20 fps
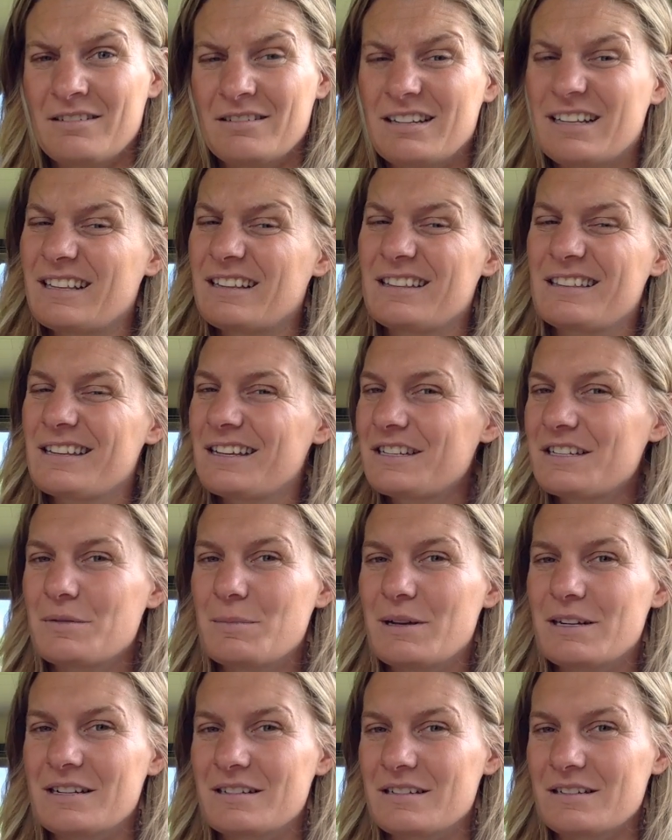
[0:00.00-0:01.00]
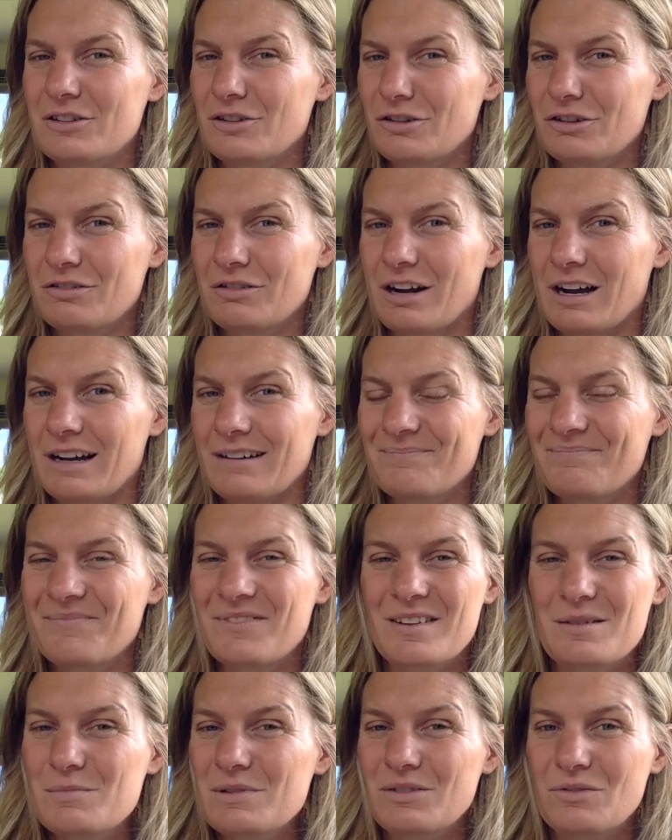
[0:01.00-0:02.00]
Like, that to me doesn't look right.
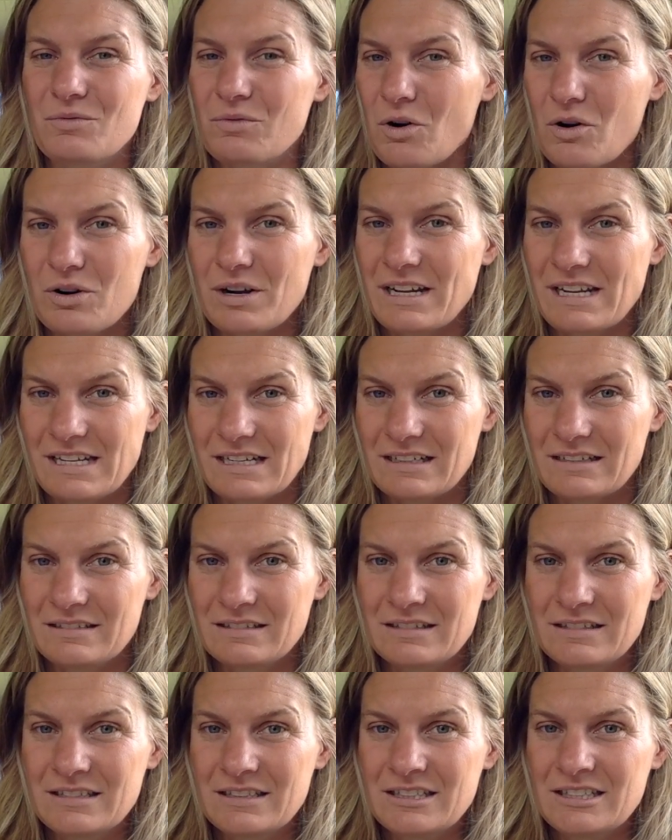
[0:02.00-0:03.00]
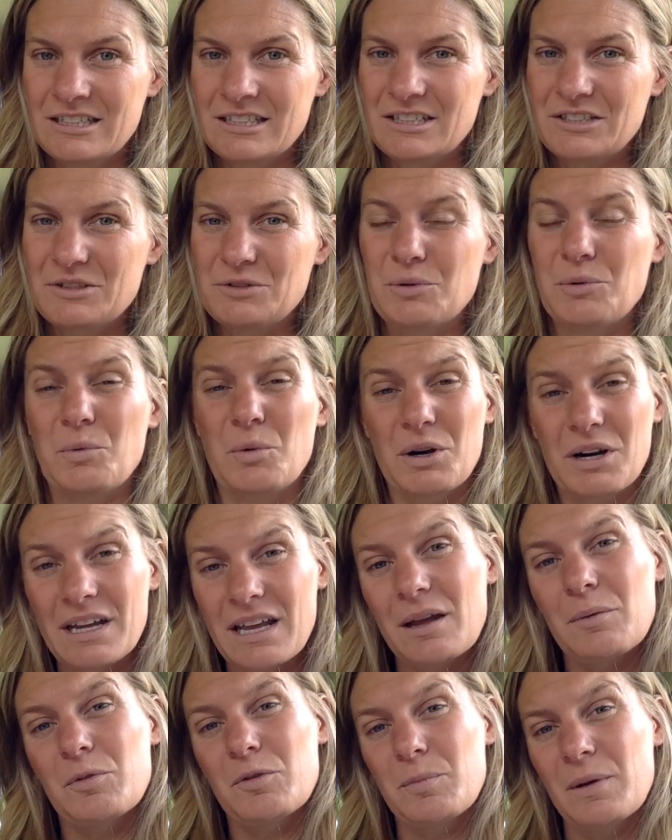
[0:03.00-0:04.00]
Something's wrong here. Do we want to
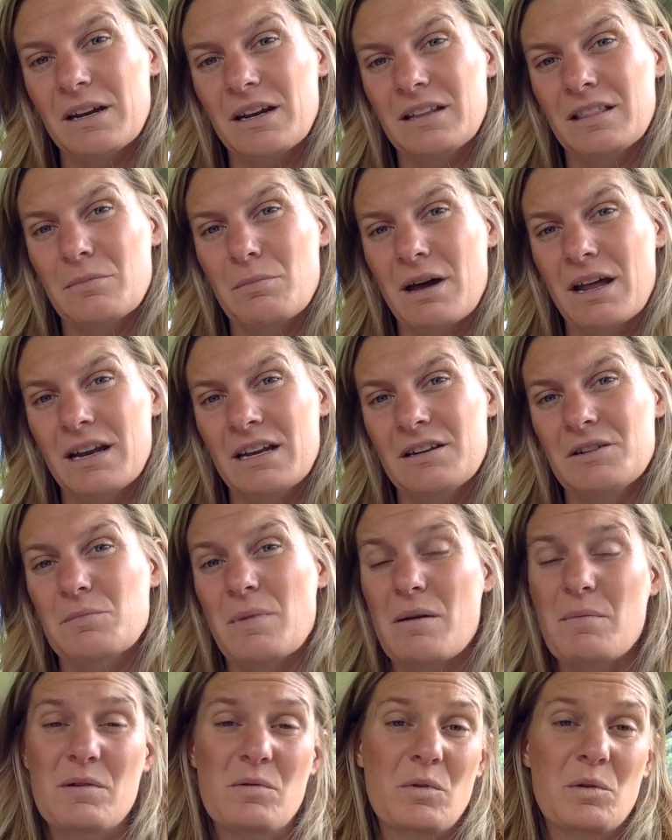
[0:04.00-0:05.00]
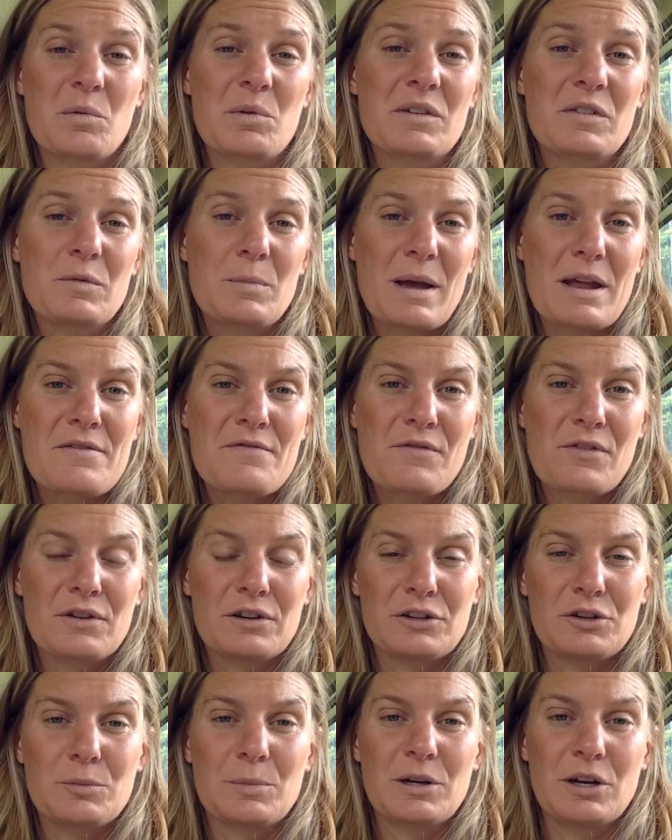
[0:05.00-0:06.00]
keep spending the money? Maybe we want to spend for a
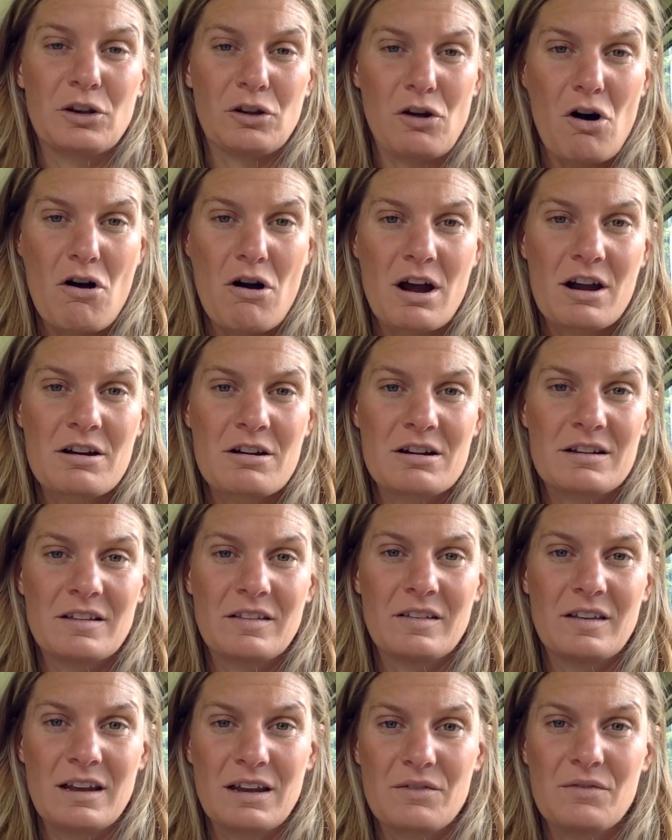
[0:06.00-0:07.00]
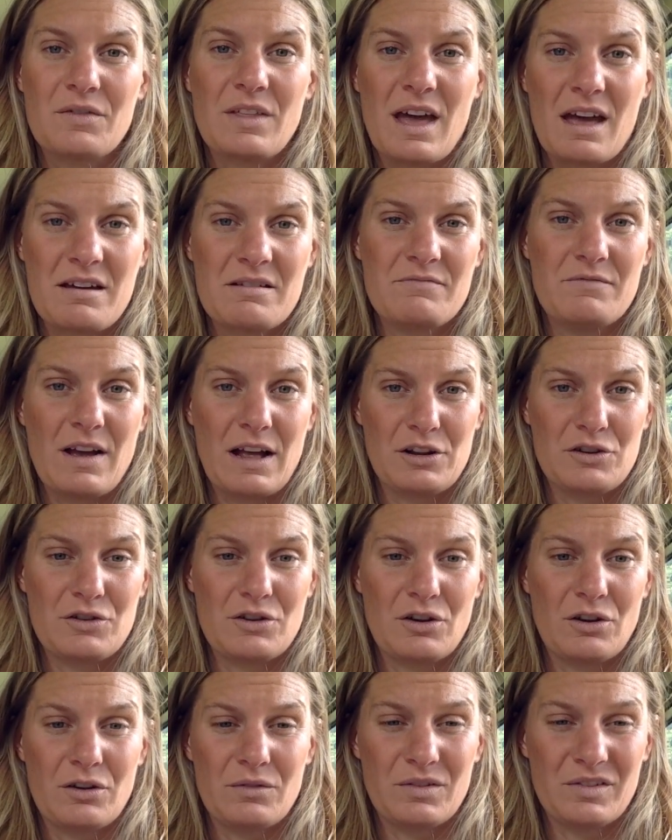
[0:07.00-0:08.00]
little bit longer and see if that value
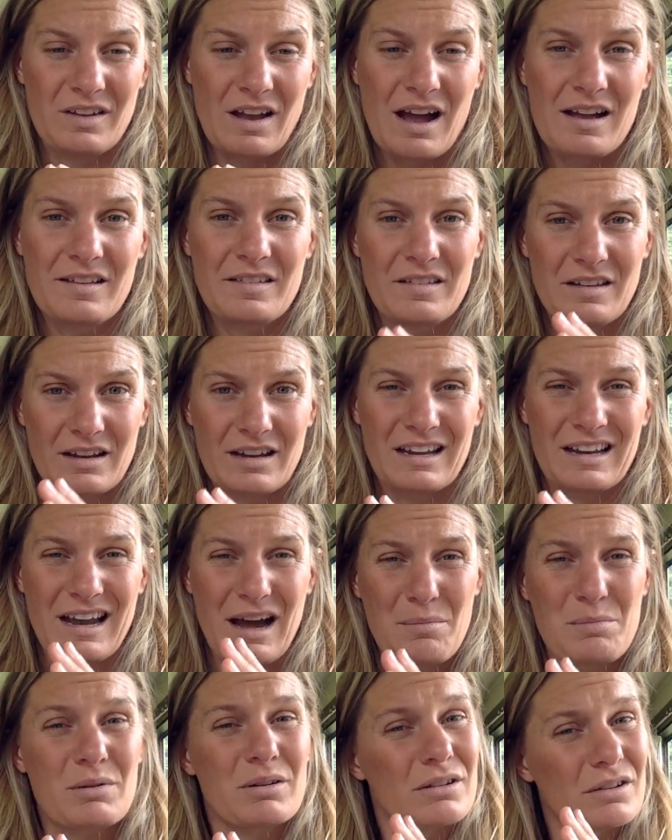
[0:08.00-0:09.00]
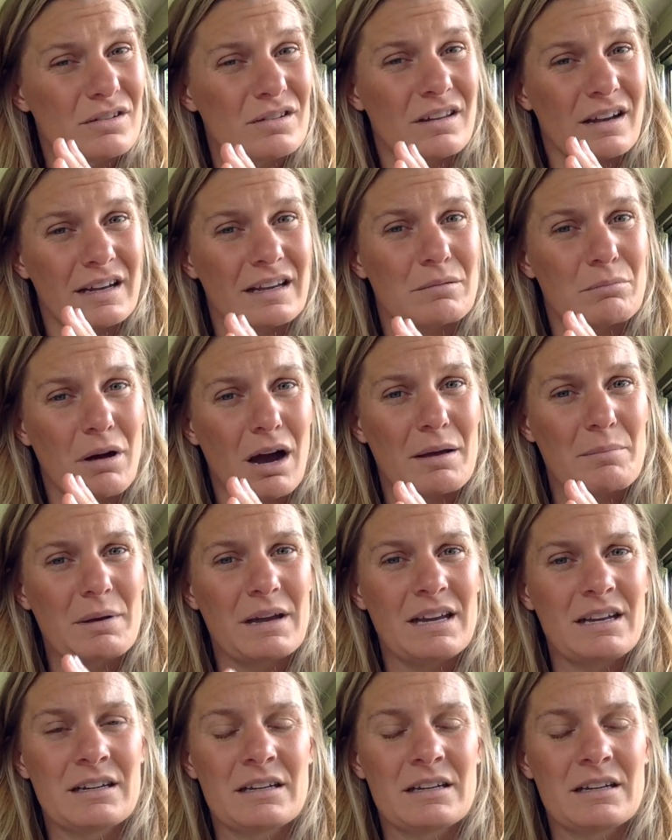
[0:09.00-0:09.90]
curve starts to kick up. It looks like it might be.